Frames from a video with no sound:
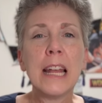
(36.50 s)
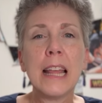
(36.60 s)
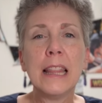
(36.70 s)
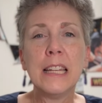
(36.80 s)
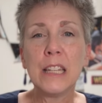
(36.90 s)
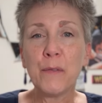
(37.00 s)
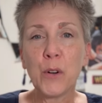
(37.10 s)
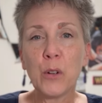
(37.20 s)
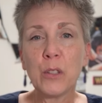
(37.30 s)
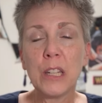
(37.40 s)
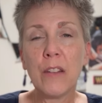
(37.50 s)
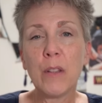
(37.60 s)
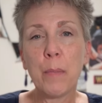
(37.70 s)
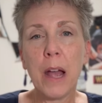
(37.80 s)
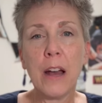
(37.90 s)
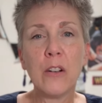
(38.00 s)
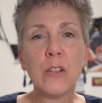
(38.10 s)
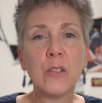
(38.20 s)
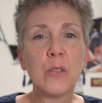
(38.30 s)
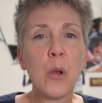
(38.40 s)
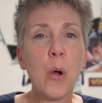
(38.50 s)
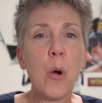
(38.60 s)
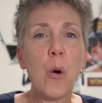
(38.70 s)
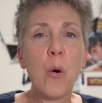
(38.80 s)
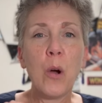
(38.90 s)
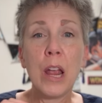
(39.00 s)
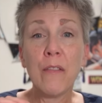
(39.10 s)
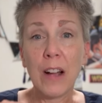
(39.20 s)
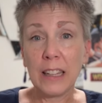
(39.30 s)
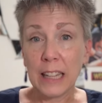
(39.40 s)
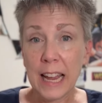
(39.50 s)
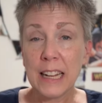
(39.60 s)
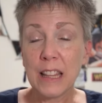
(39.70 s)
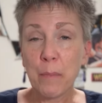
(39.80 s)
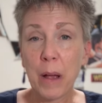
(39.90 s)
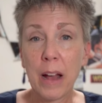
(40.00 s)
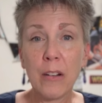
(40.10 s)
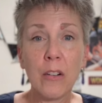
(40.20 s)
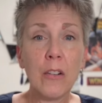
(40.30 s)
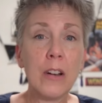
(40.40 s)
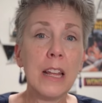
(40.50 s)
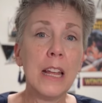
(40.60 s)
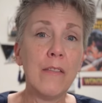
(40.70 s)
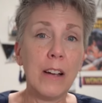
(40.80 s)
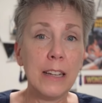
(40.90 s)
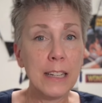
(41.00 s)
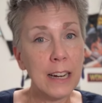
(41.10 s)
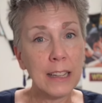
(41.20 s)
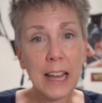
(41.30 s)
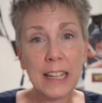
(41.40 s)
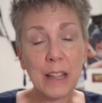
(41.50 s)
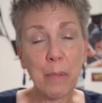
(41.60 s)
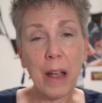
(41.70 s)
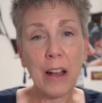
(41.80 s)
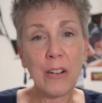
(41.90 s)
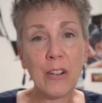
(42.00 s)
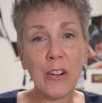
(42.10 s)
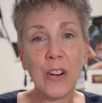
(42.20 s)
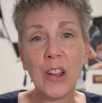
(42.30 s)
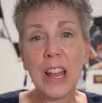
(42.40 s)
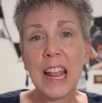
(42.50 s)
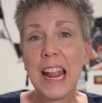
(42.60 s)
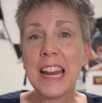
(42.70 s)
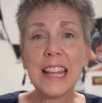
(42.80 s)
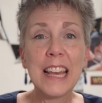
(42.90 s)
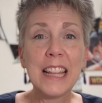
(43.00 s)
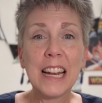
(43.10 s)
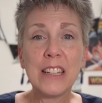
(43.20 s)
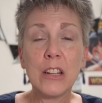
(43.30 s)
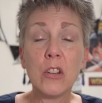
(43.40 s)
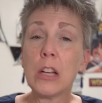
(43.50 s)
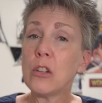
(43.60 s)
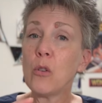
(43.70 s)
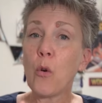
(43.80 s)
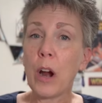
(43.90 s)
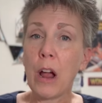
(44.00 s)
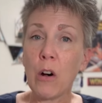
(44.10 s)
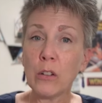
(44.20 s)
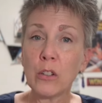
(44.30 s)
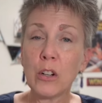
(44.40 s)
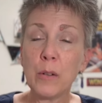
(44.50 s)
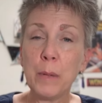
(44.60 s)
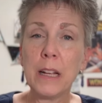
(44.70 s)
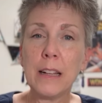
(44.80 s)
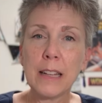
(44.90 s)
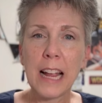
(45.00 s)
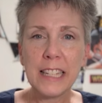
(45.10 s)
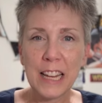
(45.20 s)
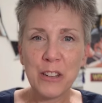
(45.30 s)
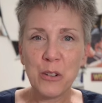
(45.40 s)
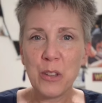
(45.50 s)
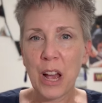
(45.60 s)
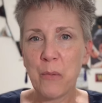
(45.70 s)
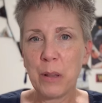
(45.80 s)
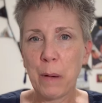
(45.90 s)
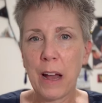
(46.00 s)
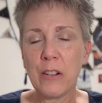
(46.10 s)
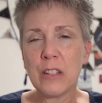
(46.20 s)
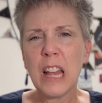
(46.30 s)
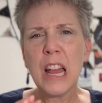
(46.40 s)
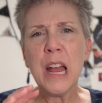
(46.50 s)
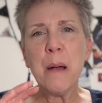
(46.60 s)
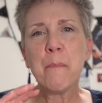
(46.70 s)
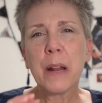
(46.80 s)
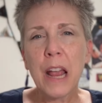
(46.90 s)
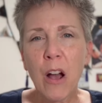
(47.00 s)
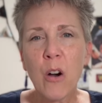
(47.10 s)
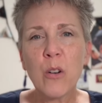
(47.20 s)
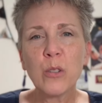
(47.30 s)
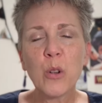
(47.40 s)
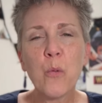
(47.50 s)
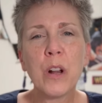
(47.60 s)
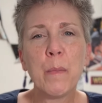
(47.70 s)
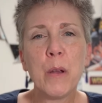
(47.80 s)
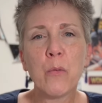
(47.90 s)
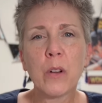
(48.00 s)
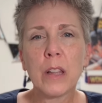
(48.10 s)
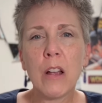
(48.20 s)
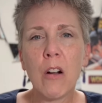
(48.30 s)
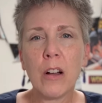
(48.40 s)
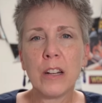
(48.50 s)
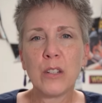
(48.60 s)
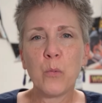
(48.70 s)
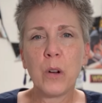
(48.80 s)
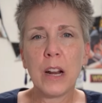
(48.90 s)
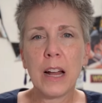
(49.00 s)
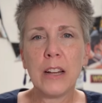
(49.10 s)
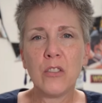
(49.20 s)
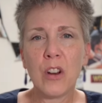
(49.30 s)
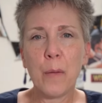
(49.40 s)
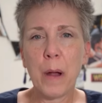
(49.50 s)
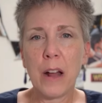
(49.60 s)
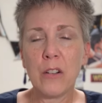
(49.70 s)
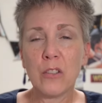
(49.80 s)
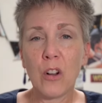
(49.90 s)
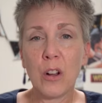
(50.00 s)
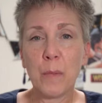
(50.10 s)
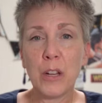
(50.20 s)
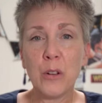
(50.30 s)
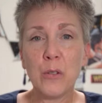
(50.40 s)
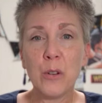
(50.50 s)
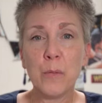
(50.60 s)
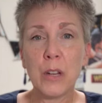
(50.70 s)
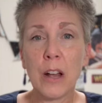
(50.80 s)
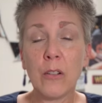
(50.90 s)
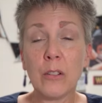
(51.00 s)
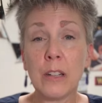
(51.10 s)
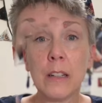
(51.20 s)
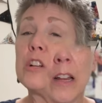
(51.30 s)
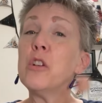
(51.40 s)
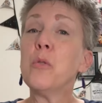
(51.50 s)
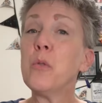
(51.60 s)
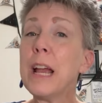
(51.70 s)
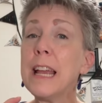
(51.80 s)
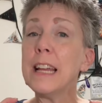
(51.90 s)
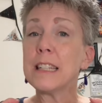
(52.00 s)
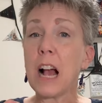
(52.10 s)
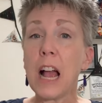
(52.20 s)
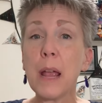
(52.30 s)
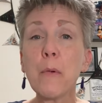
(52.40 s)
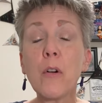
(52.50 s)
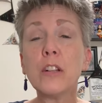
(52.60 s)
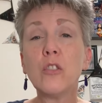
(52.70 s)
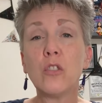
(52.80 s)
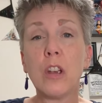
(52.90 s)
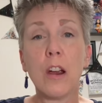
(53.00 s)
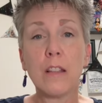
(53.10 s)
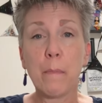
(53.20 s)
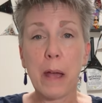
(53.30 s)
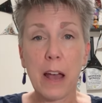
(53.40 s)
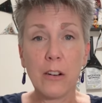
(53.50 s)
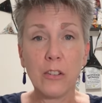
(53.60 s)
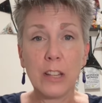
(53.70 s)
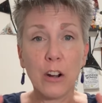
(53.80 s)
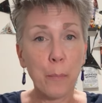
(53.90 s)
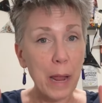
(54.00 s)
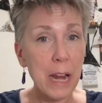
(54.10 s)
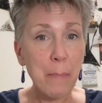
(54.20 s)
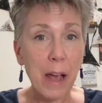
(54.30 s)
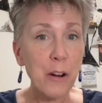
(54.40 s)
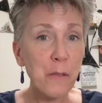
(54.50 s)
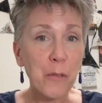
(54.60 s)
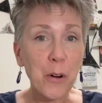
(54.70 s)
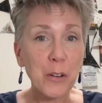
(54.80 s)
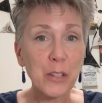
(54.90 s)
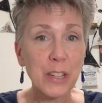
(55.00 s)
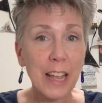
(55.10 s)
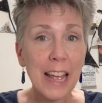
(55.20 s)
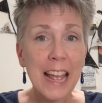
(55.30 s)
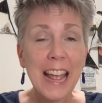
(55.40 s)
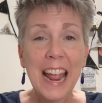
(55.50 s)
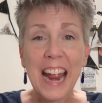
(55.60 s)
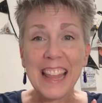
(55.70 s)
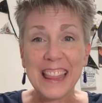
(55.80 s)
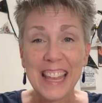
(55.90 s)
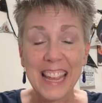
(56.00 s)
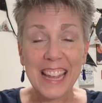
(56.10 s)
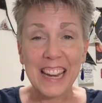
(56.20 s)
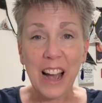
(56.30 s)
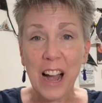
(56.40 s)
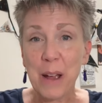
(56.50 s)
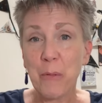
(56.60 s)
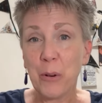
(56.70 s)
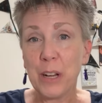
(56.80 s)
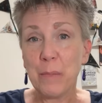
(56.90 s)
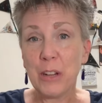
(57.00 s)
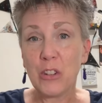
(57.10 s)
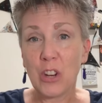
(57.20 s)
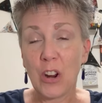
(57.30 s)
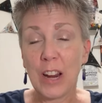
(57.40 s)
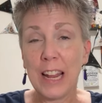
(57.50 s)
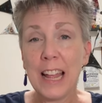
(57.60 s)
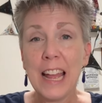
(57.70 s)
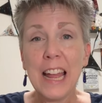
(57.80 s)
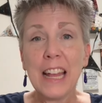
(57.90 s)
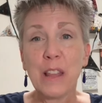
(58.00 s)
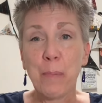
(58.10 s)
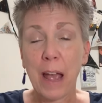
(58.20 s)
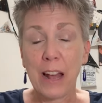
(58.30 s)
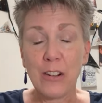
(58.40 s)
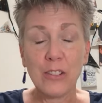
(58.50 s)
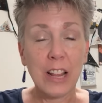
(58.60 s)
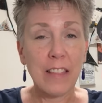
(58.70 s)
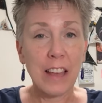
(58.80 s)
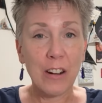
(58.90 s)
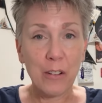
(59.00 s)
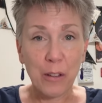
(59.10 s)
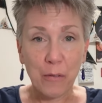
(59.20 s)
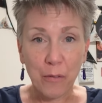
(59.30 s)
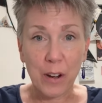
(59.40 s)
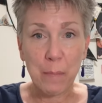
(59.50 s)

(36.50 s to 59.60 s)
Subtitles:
the difficulty of the patterns, if I liked the pattern, if I didn't like the pattern, anything that I suggested or I altered, because I tend to do that with patterns. But I also want to be really honest when I share patterns on my YouTube channel. So what I'm going to do is I am going to share the patterns that are paid pattern first, and then I am going to be sharing the patterns that are the free